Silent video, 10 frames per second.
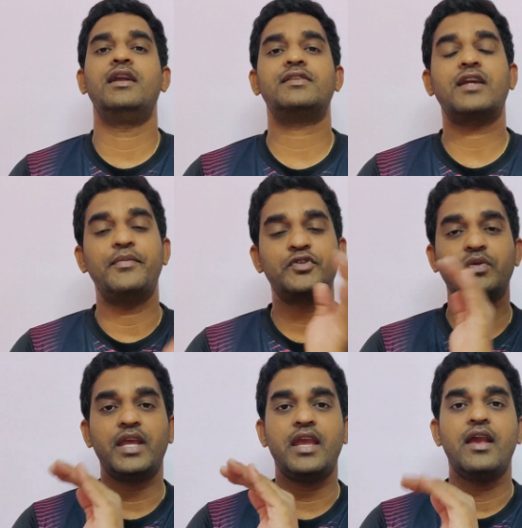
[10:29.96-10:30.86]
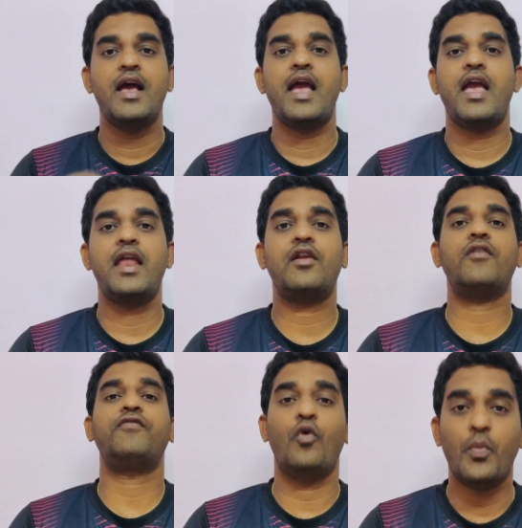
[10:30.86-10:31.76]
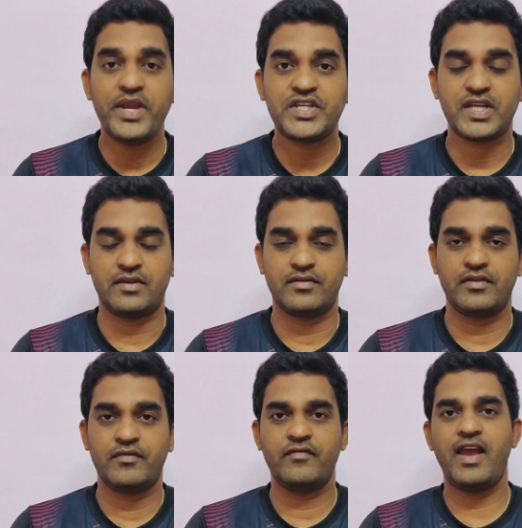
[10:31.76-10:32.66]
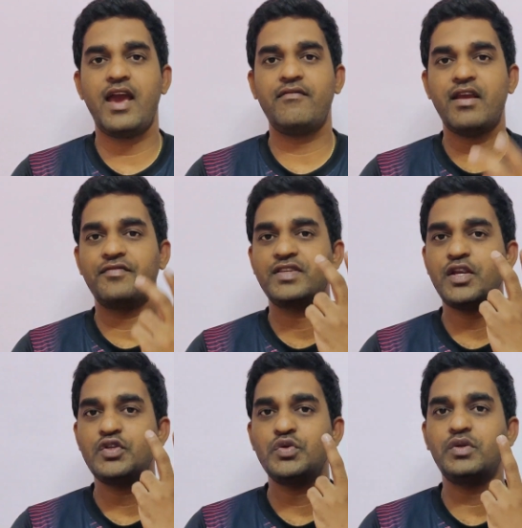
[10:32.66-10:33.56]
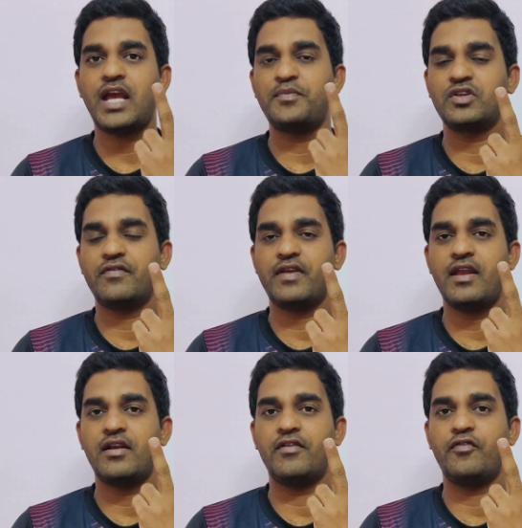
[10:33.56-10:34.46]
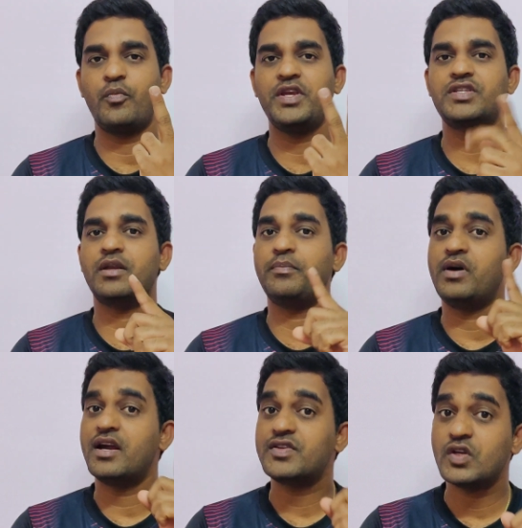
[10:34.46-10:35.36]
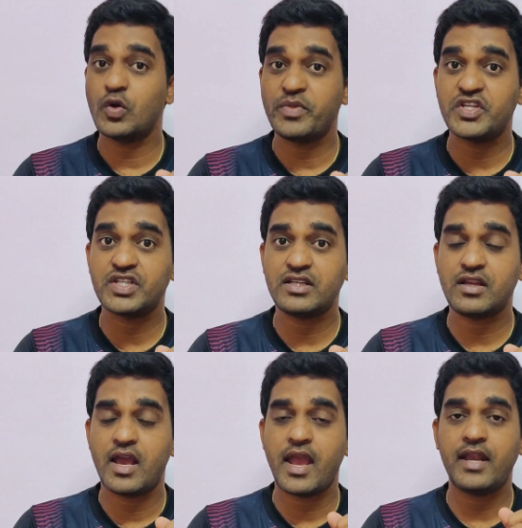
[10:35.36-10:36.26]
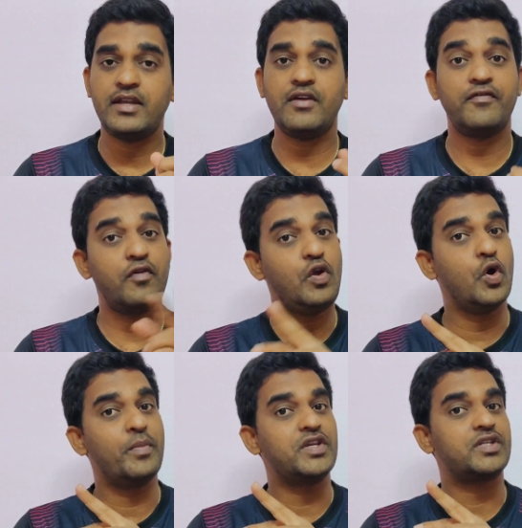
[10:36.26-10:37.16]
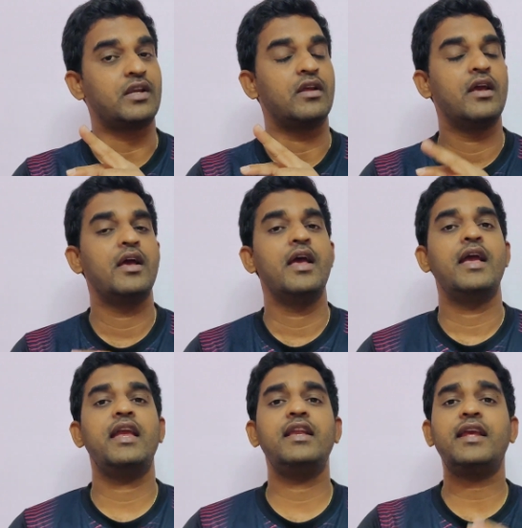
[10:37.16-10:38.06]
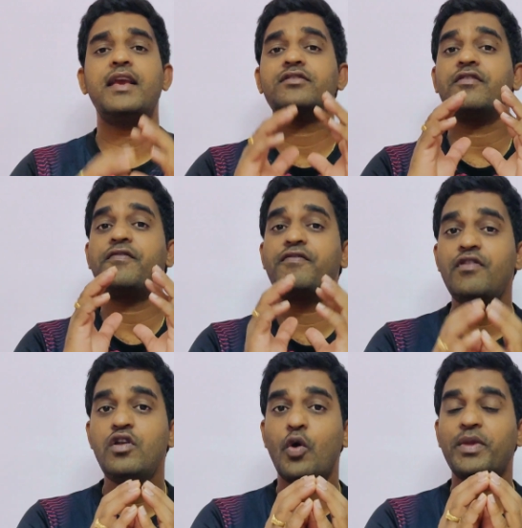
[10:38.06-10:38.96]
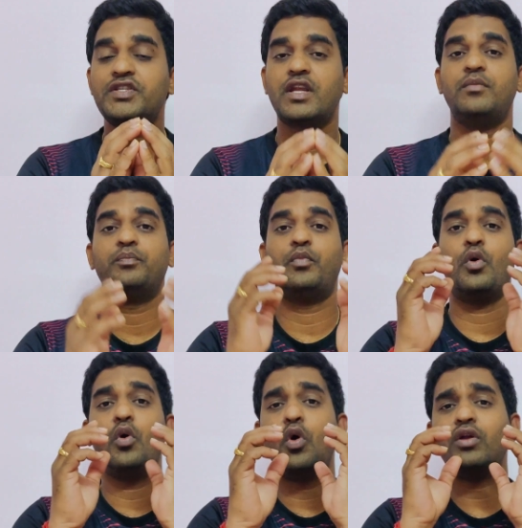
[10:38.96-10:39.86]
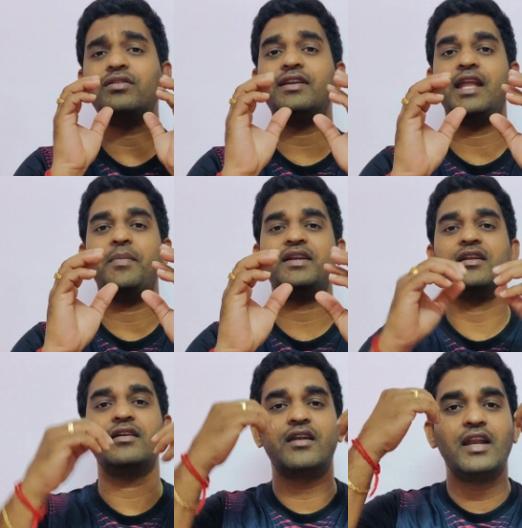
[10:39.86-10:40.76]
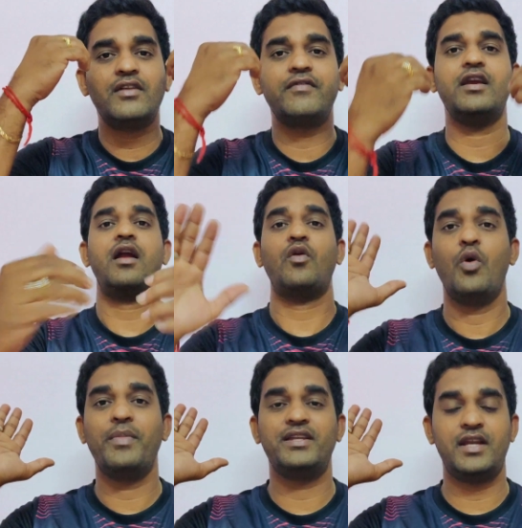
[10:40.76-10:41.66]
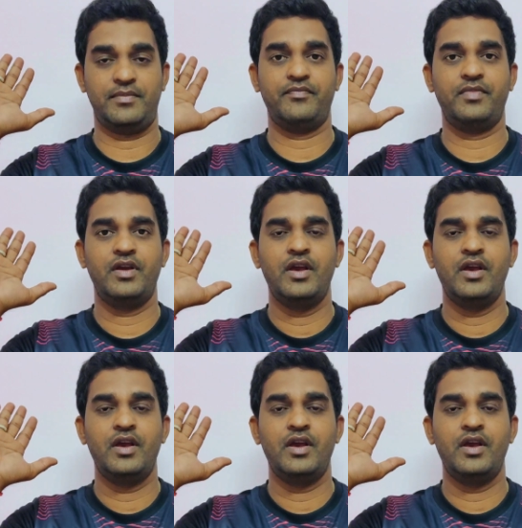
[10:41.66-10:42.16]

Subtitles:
Let's come to the error of omission, where we have seen two types of error of omission: partial omission and full omission. In case of full omission, both debit and credit we are omitted.